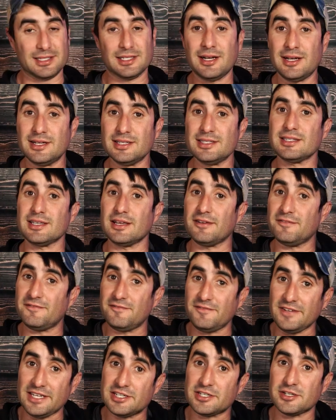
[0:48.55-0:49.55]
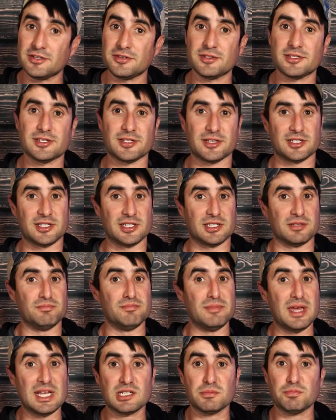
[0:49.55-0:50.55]
a tons of features such as
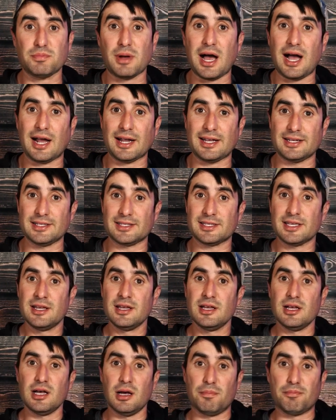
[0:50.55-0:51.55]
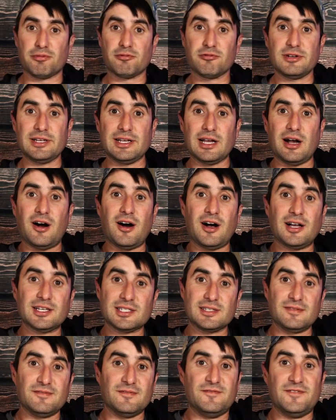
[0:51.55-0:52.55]
mesh pockets, a pretty
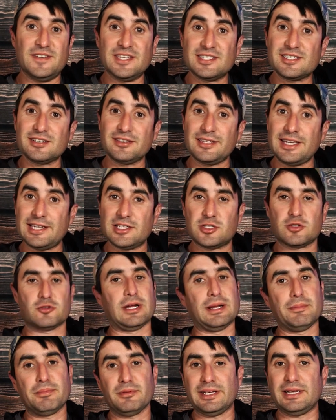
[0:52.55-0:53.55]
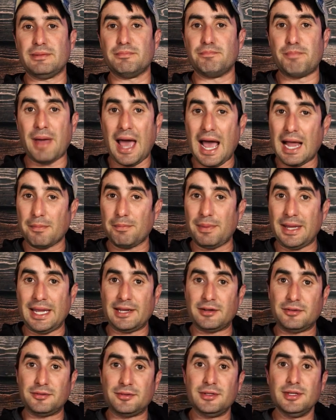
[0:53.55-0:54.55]
awesome ventilated trampoline back
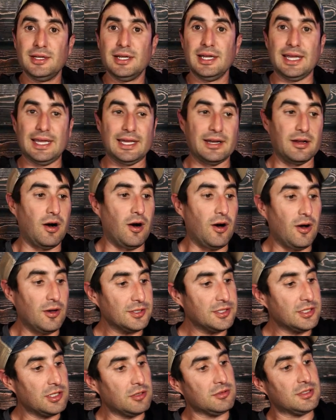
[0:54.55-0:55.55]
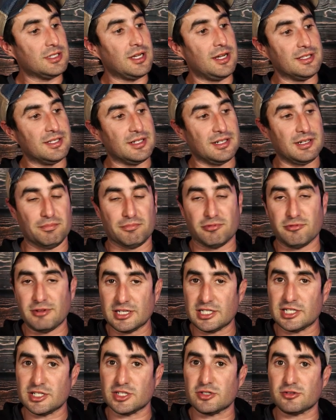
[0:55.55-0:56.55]
panel, and also tons of
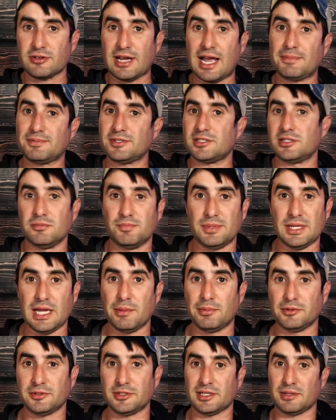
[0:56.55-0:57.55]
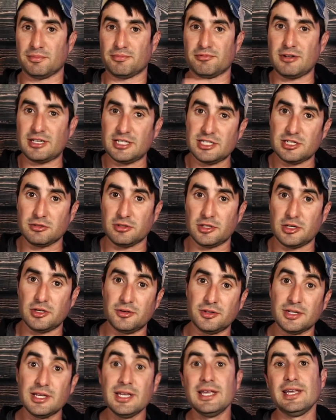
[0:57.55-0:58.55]
compression straps to be able to compress your
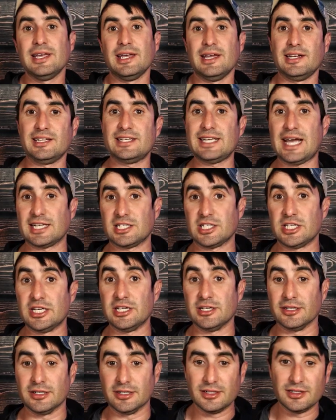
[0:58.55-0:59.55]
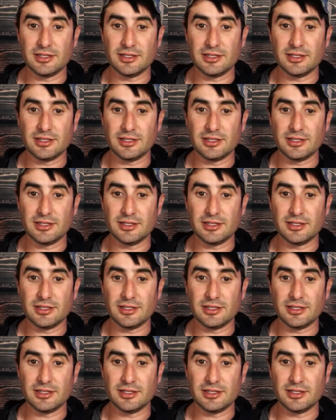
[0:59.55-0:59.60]
load and attach gear.